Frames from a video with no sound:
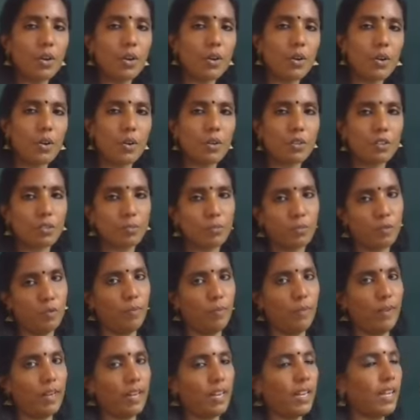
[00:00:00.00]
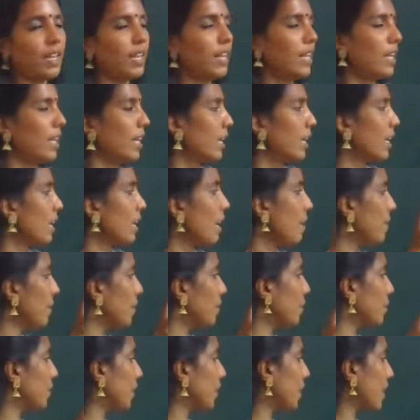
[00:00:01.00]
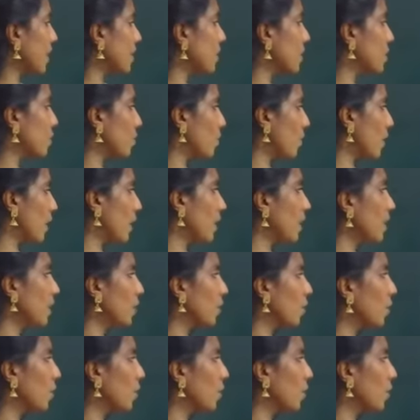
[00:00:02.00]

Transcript: growth movement. Coming to the next one,